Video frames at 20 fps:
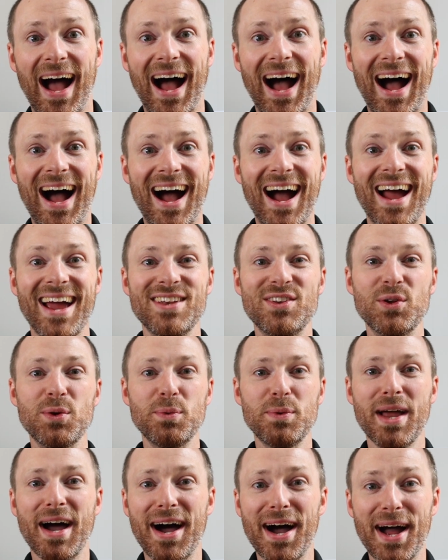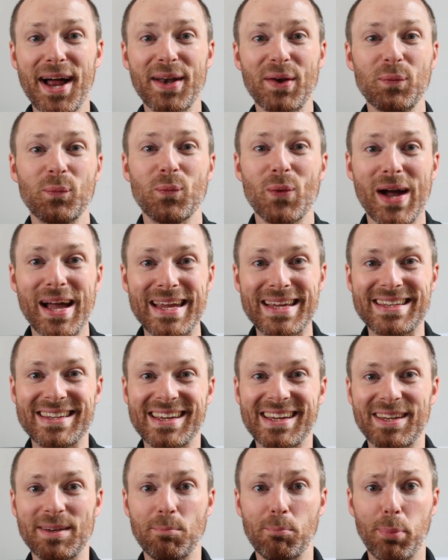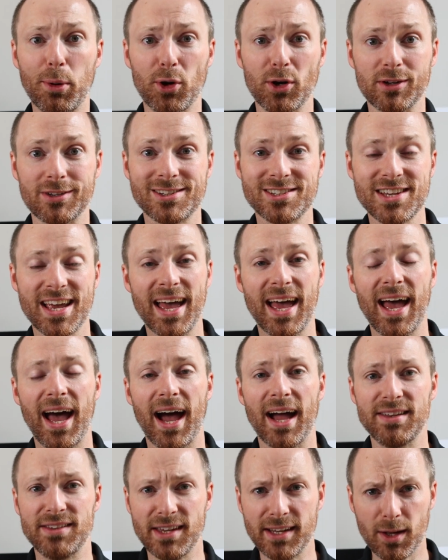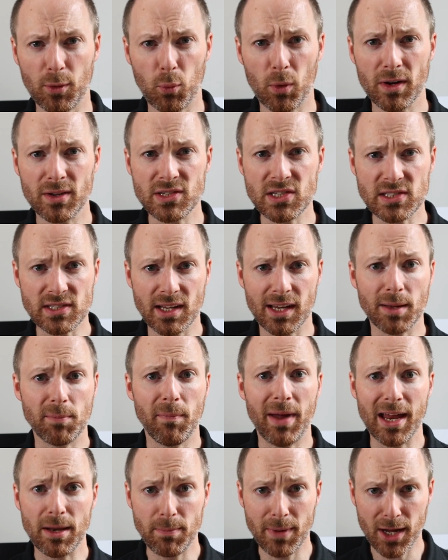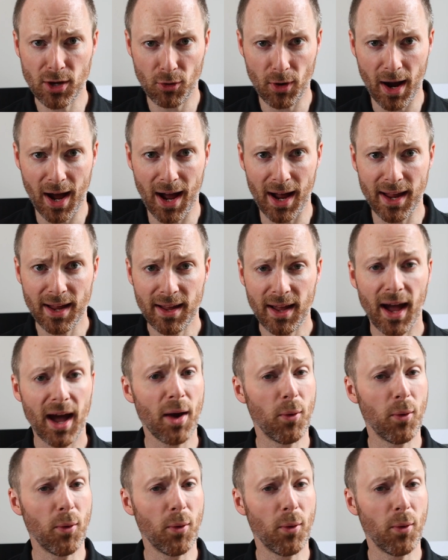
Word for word: I do not write in books. I did it once, it made me cry.